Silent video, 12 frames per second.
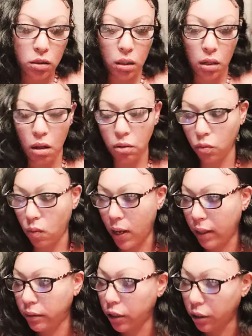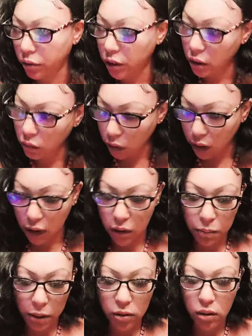along the way here, dealing with this
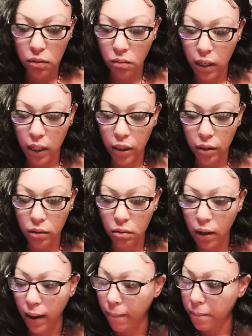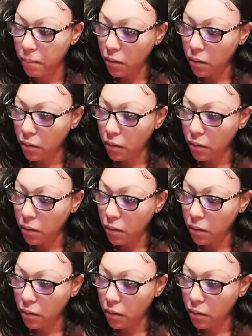person right here, okay?